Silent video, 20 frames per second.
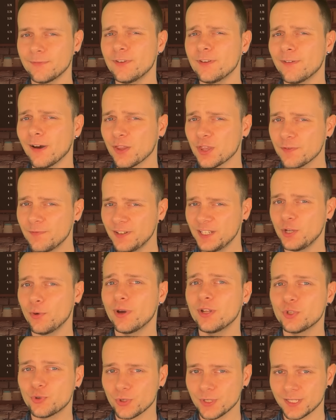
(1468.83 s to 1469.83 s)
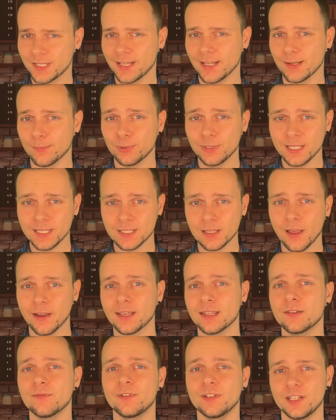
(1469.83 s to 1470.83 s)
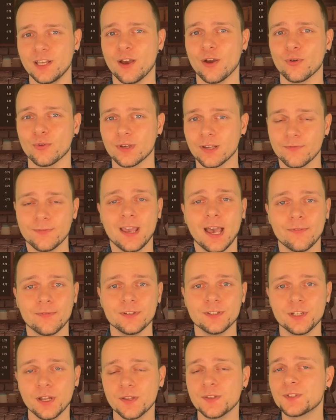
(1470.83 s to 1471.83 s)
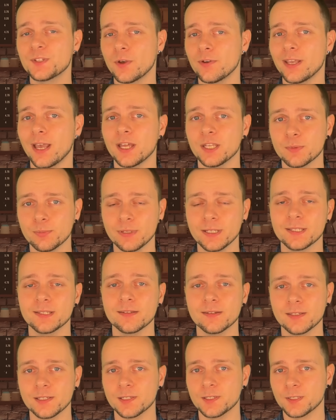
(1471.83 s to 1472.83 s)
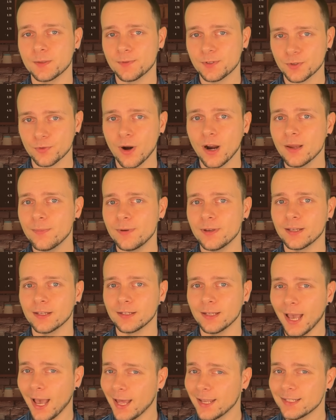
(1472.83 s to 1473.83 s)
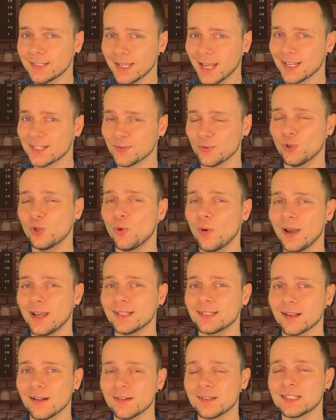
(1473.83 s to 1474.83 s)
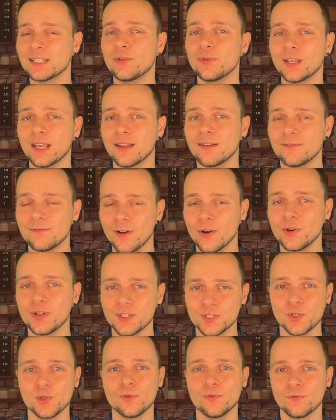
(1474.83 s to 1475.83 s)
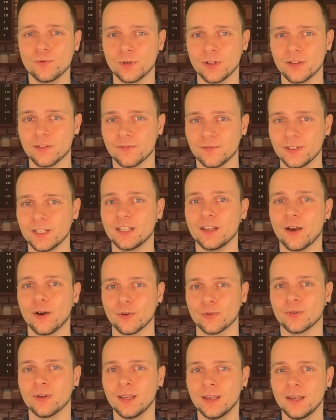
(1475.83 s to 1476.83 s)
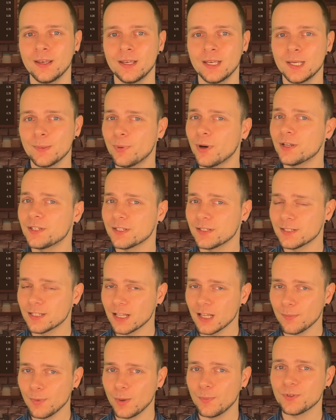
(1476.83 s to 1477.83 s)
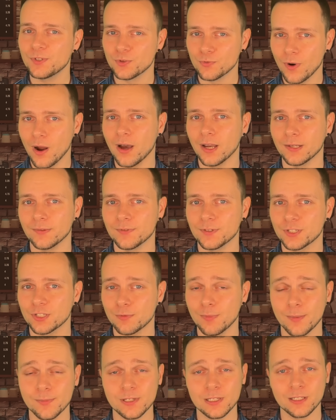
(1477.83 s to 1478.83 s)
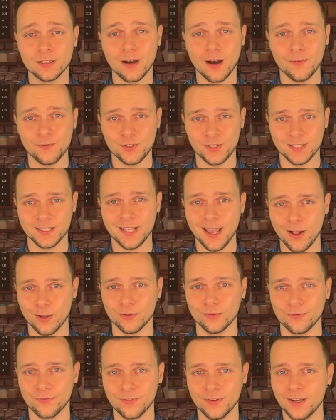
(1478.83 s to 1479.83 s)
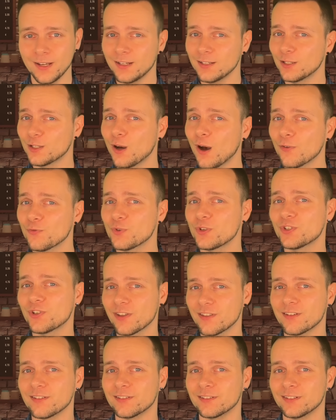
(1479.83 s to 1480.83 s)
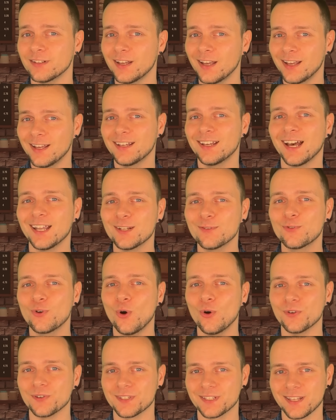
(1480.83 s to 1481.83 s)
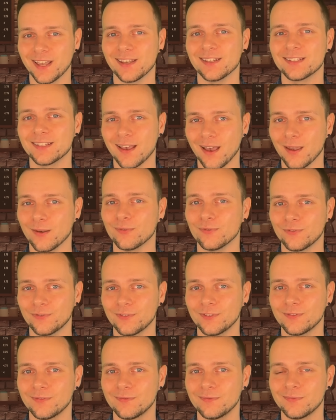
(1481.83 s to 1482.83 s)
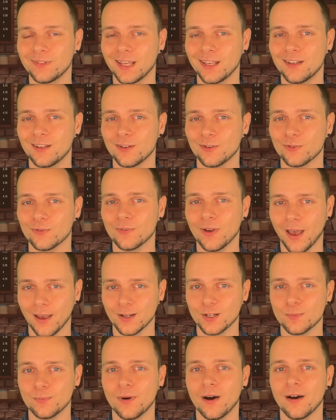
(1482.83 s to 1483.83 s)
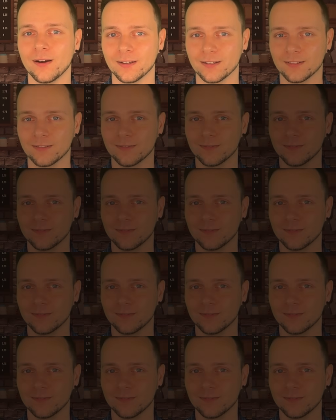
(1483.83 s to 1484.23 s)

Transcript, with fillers: you found the video interesting, please like the video. If you haven't done so yet, please consider subscribing, and as always, I'll see you again very soon for another video. But until that moment arrives, remember to look after yourself, look after each other, and of course, stay safe. Thank you, and goodbye.